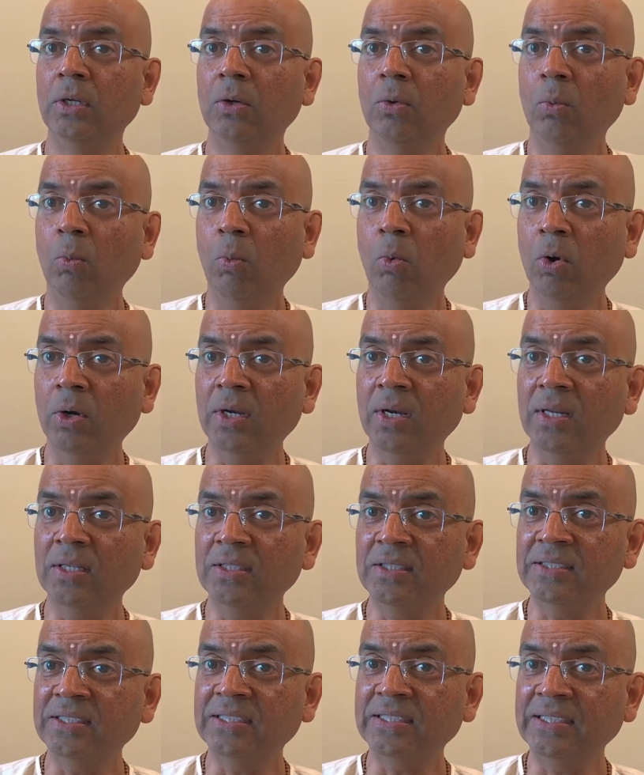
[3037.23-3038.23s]
What are
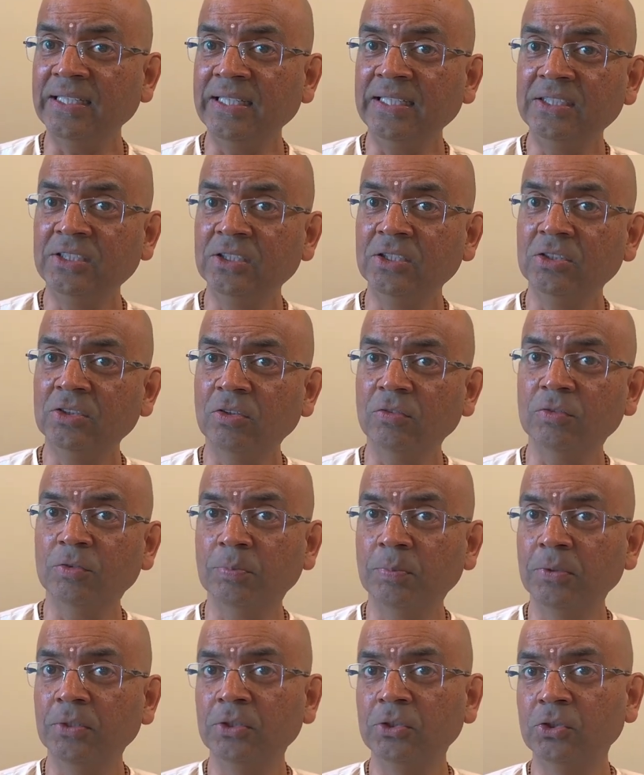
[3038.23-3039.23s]
the stages of
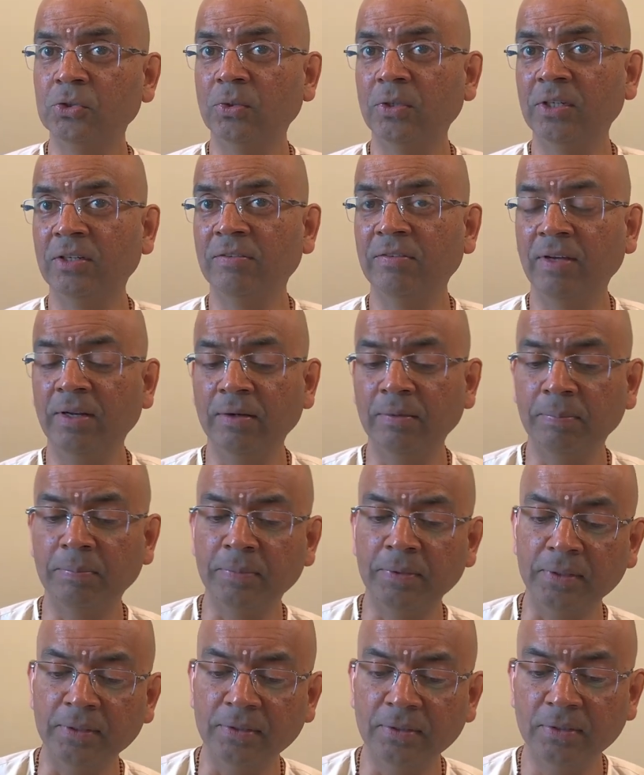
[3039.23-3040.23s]
spiritual
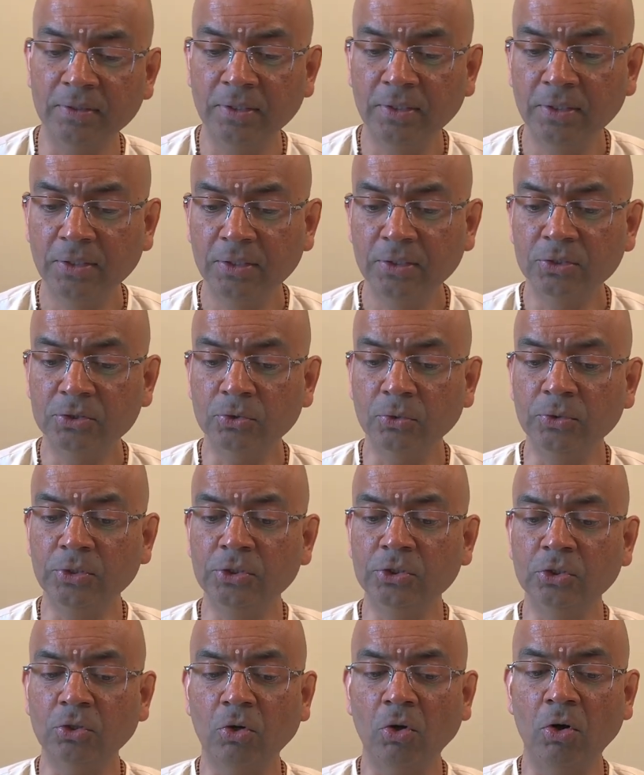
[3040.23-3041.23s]
development? So
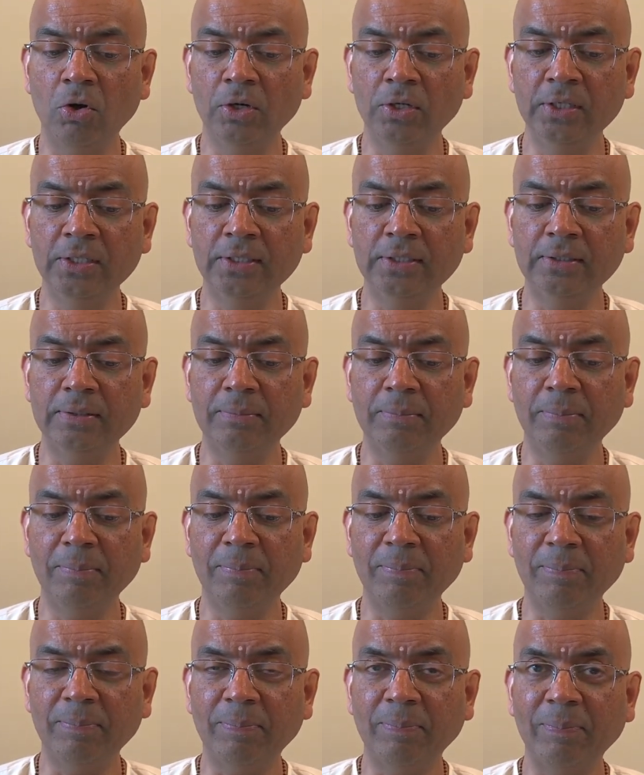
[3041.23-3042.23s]
he's called it
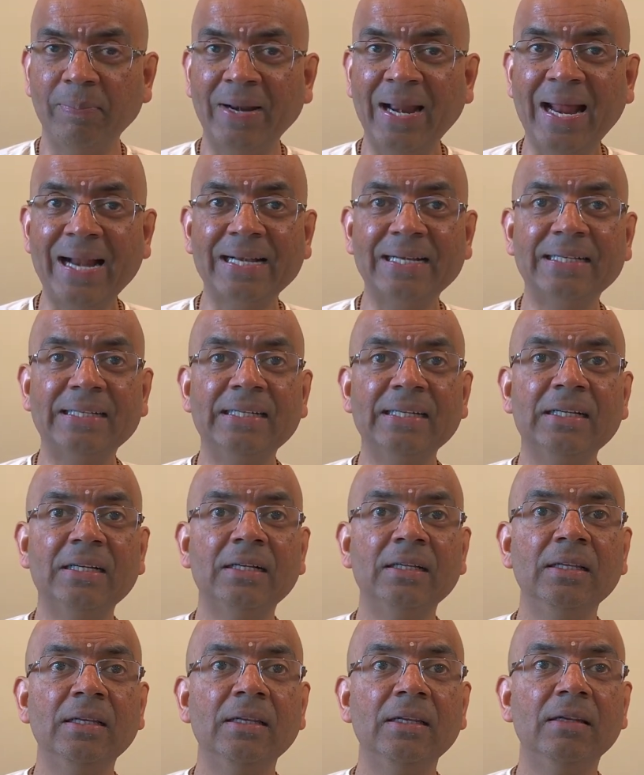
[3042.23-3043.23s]

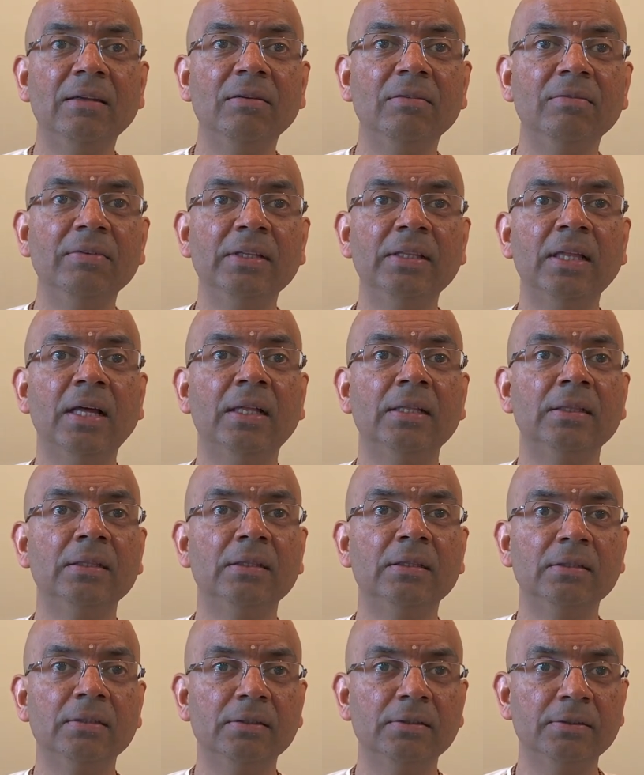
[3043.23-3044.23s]
practical
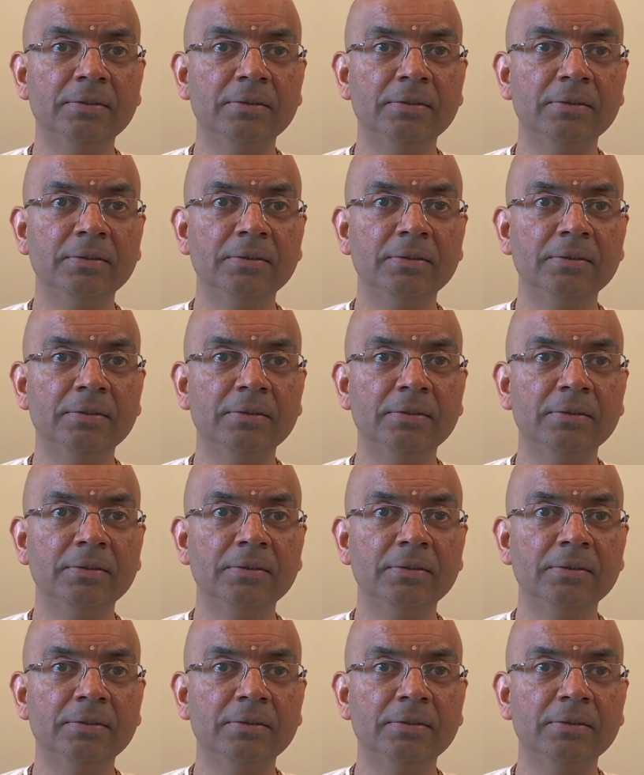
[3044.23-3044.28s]
Vedanta.